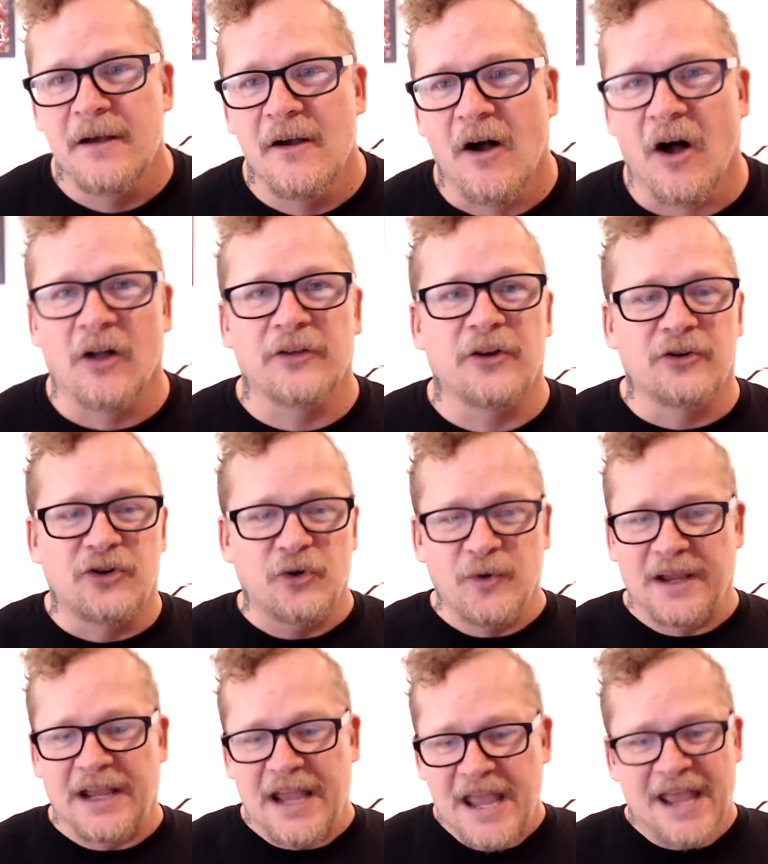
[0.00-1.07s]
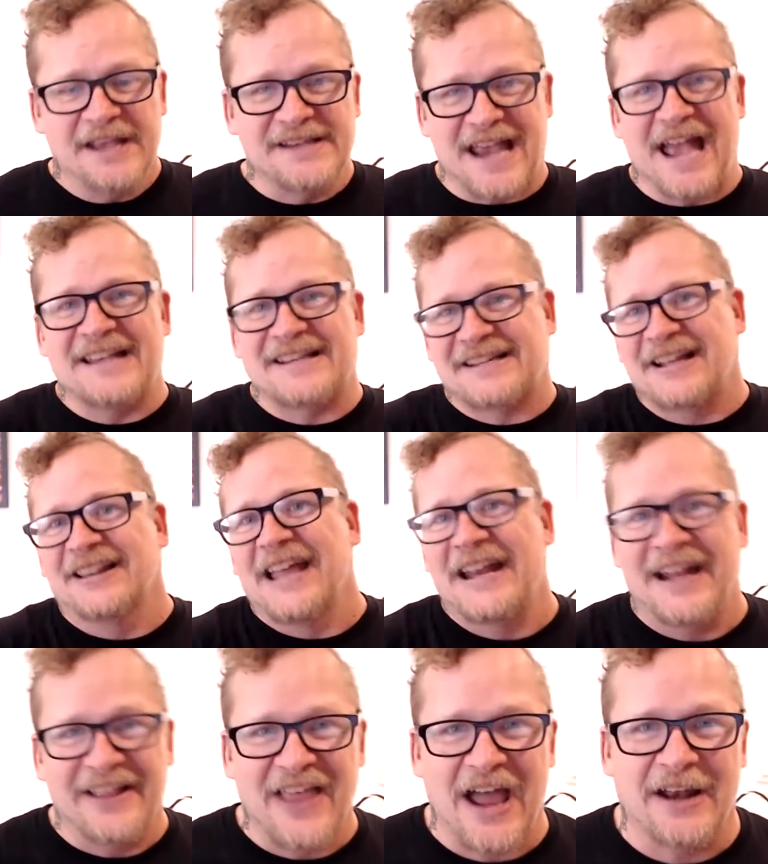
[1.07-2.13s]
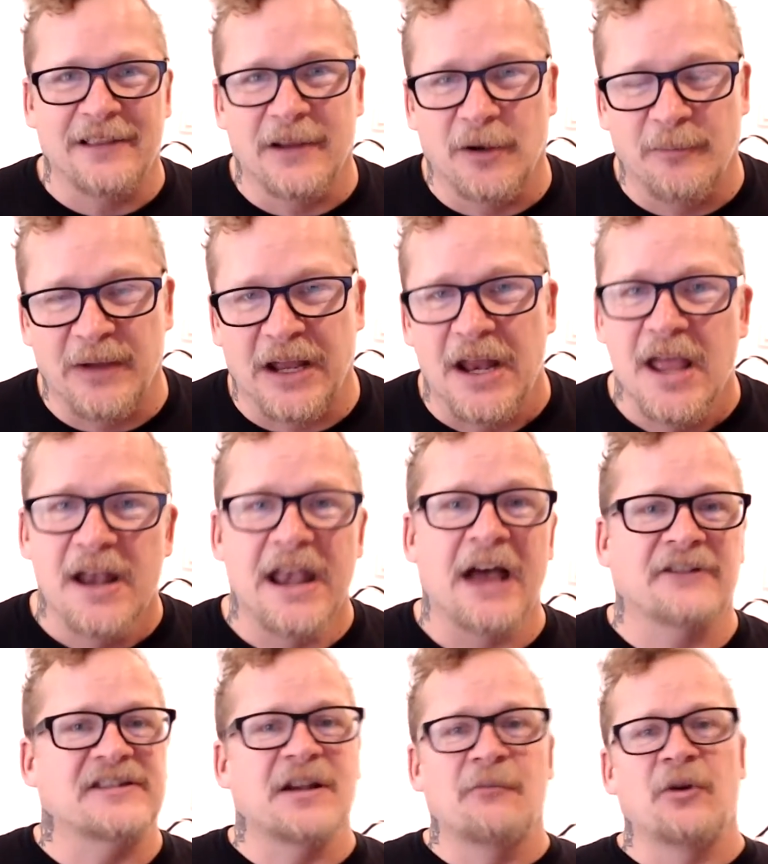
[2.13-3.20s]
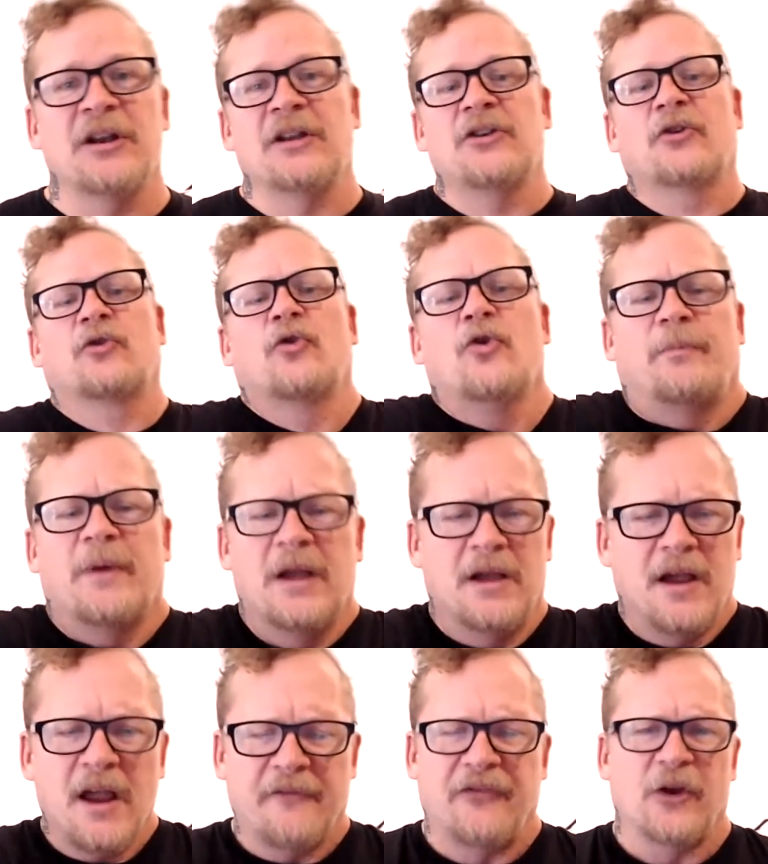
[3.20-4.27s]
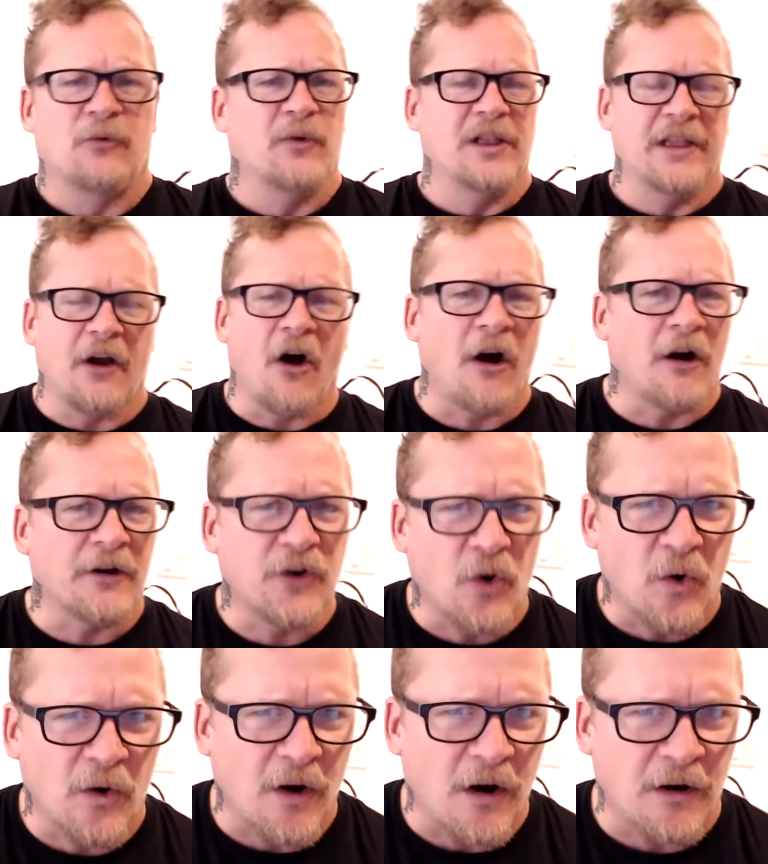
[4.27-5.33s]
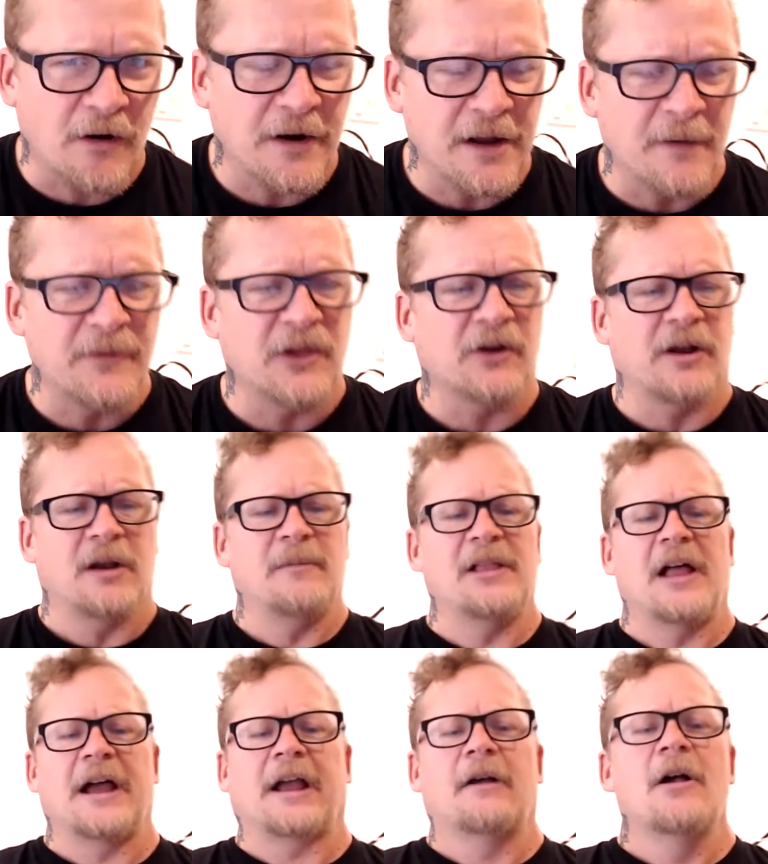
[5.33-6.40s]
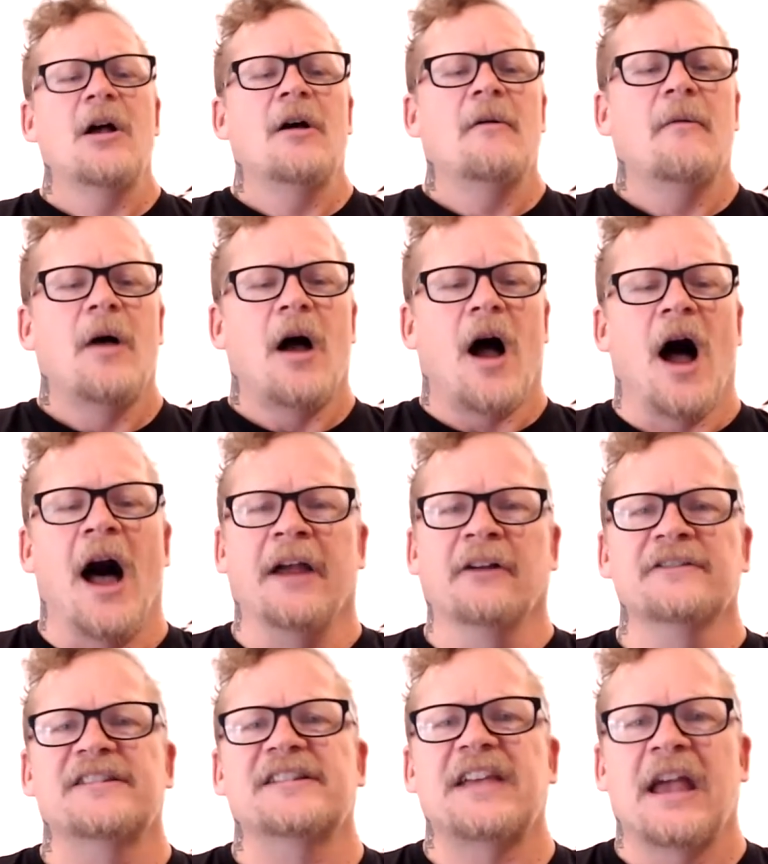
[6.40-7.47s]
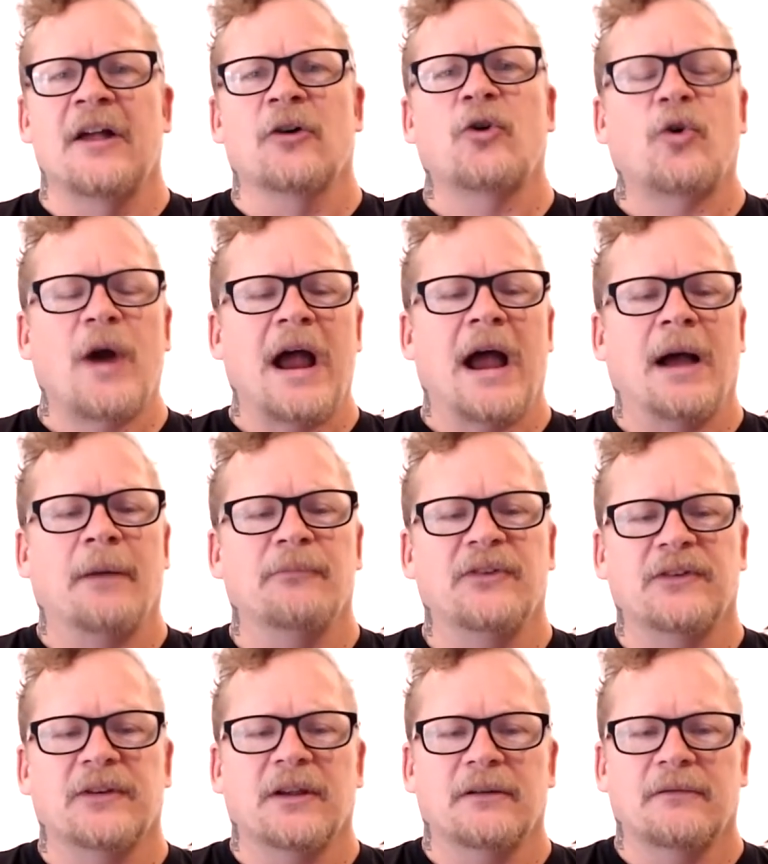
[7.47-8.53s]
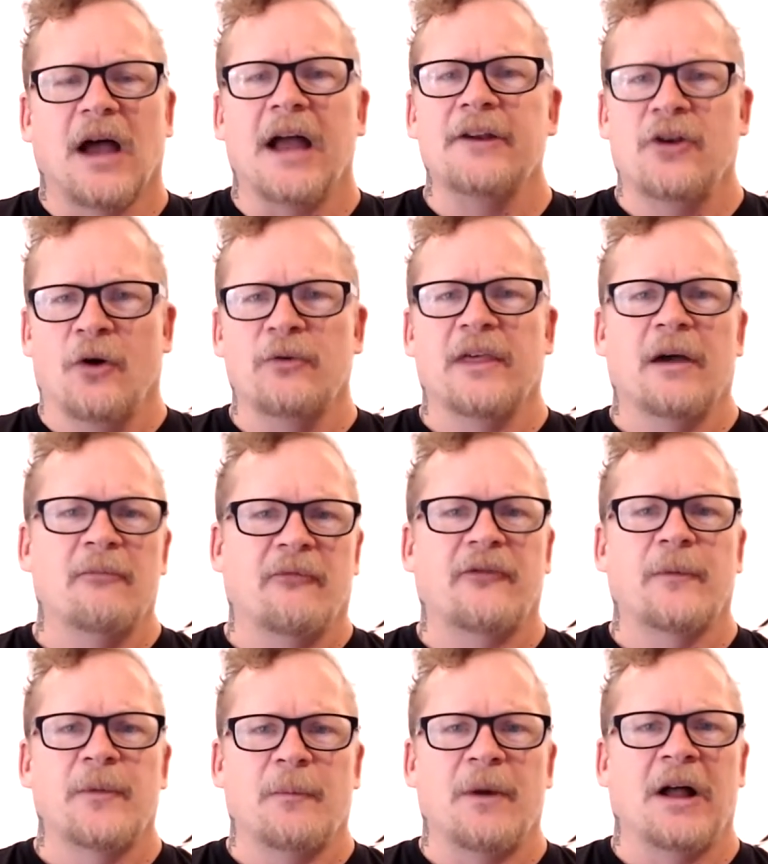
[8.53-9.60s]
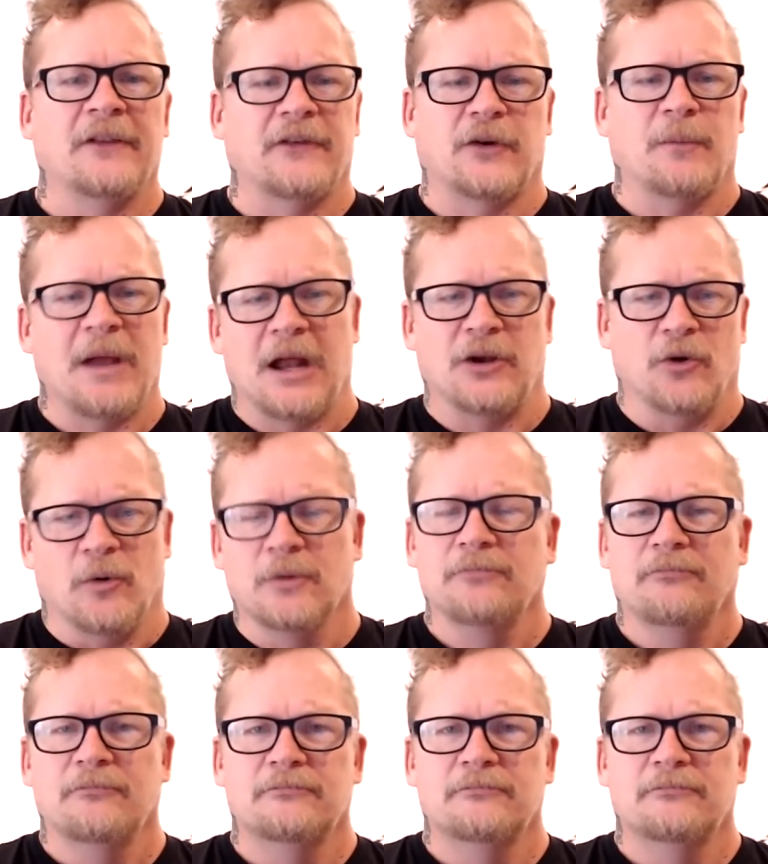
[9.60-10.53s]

All you're doing is escalating that a little bit. Now, someone in your group, if they're really hardcore R A W, they're going to be like, iron scale crabs, I know them from the monster manual,